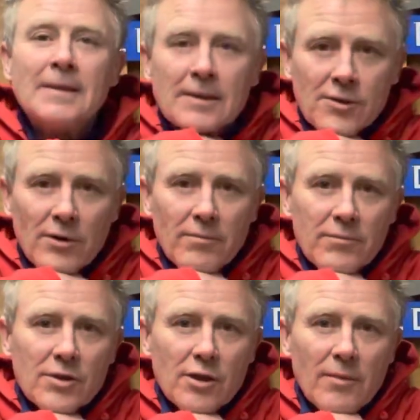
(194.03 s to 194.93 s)
Some
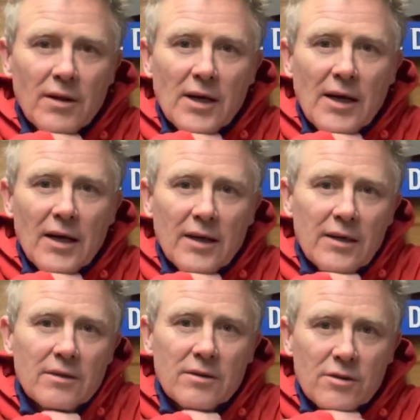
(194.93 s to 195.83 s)

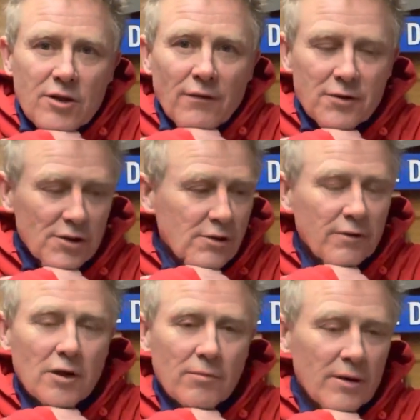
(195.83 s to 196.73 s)
early Toughs and stuff
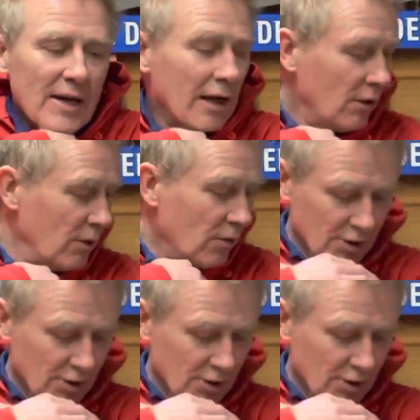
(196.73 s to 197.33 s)
come with alloy ones,